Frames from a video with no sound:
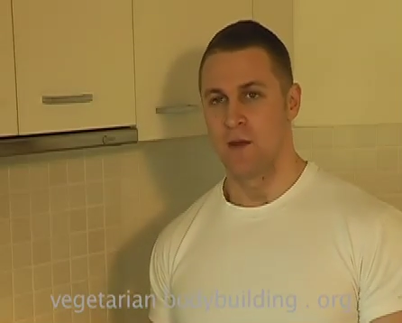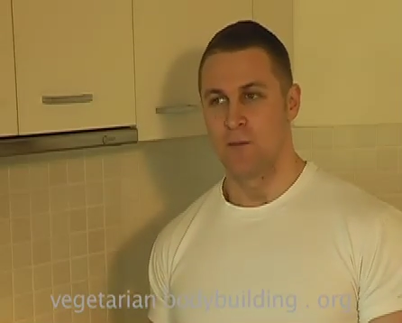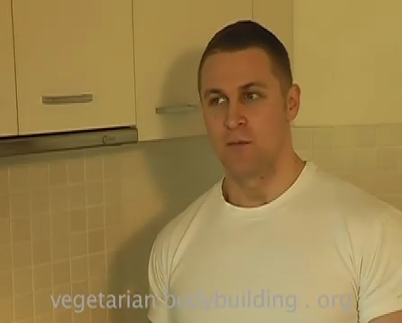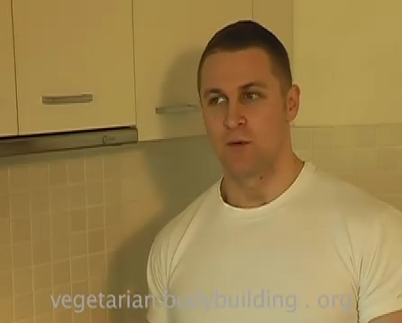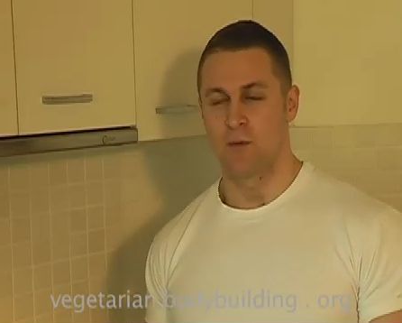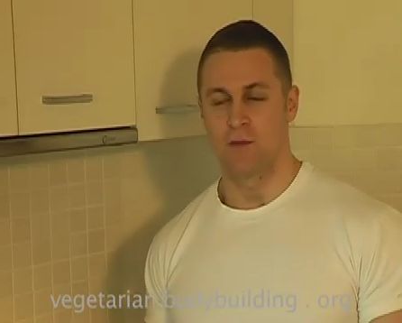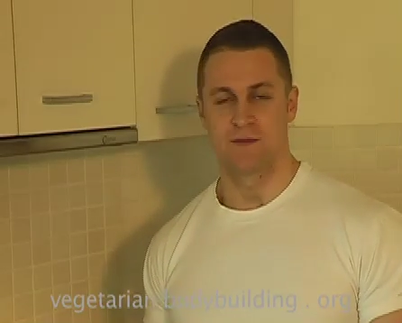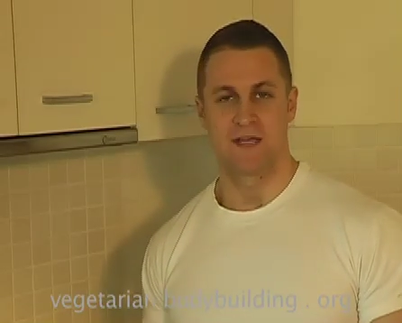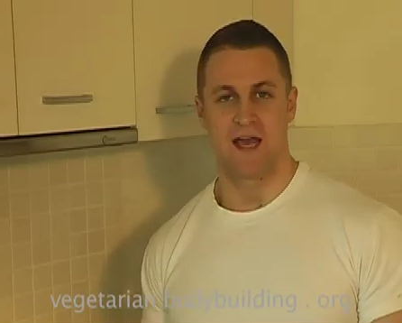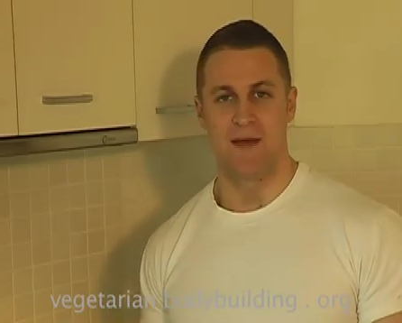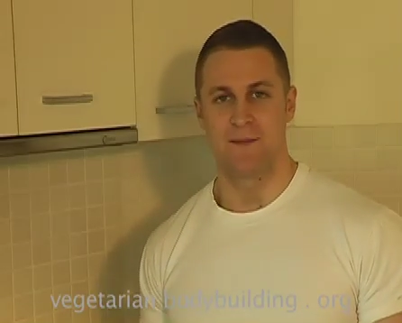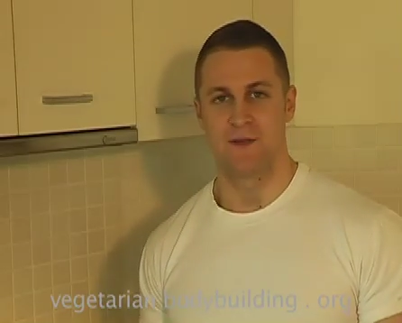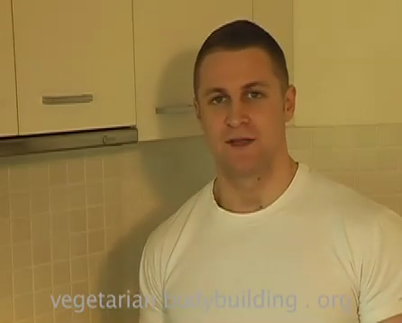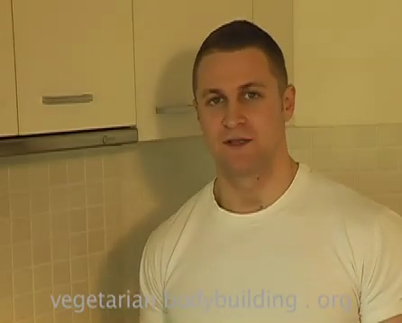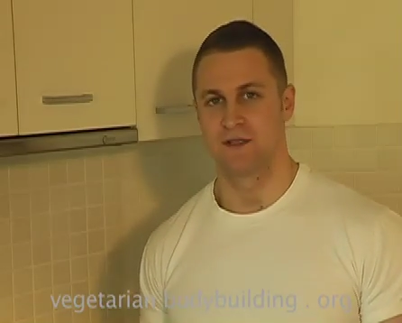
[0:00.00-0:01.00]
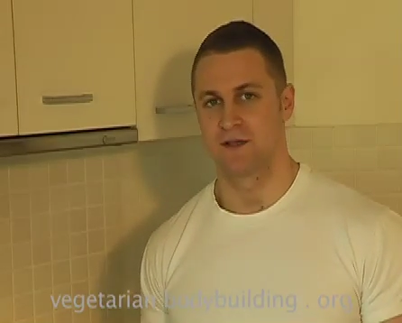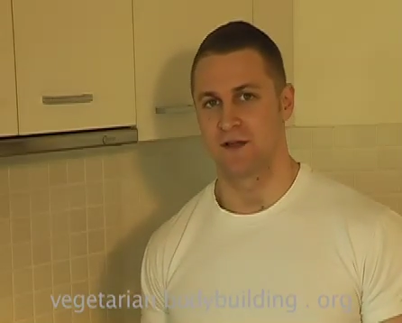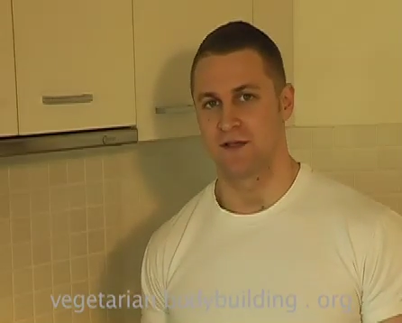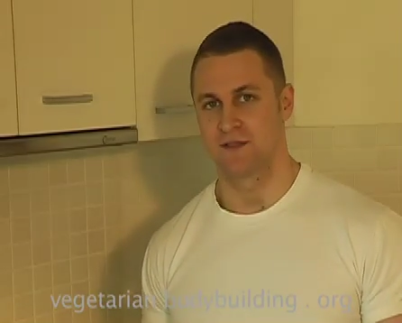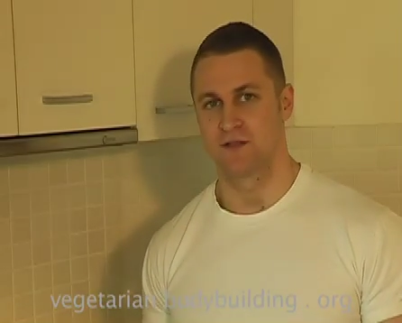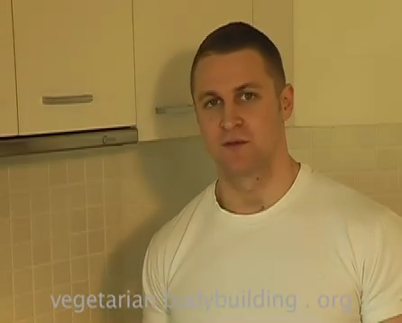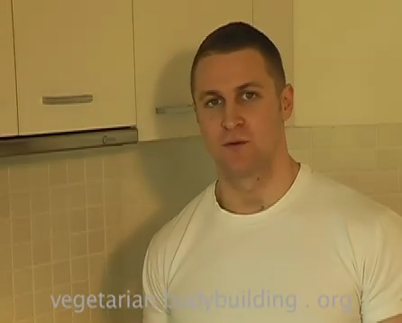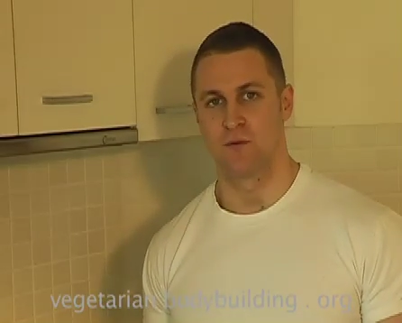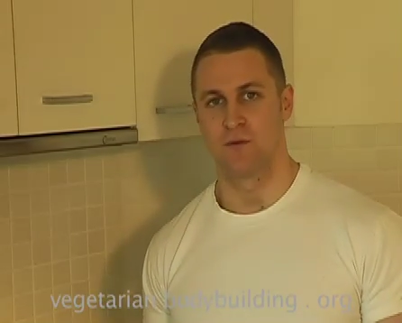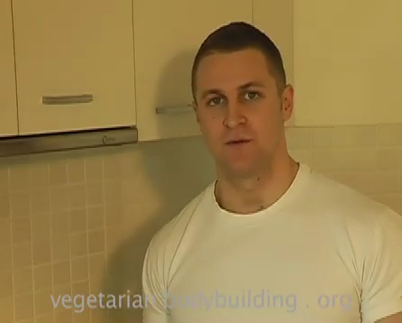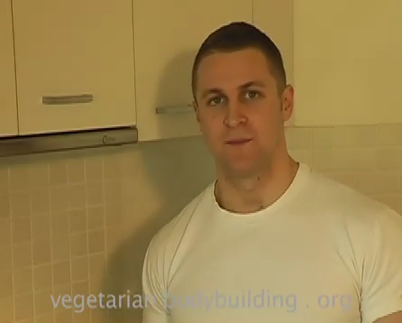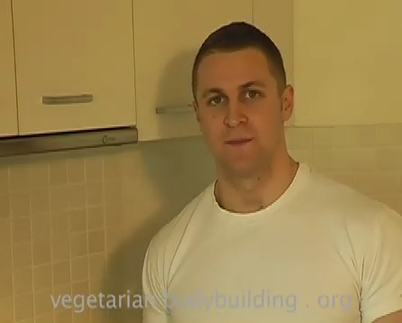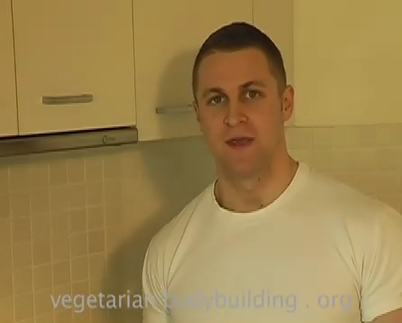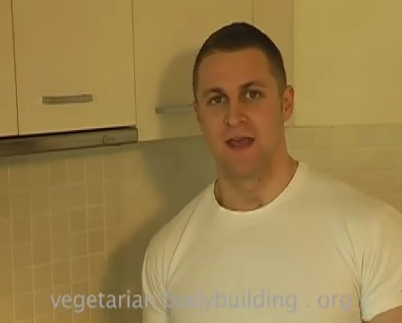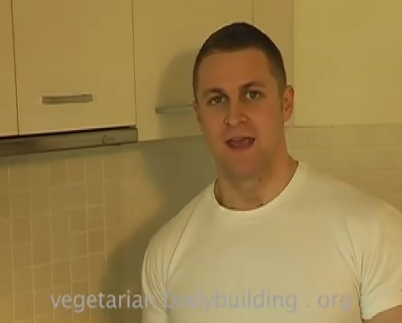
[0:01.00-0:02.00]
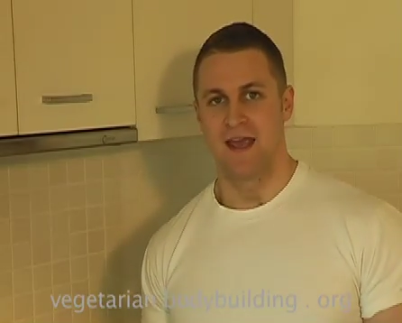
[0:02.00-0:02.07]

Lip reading: But what was happening is I saw them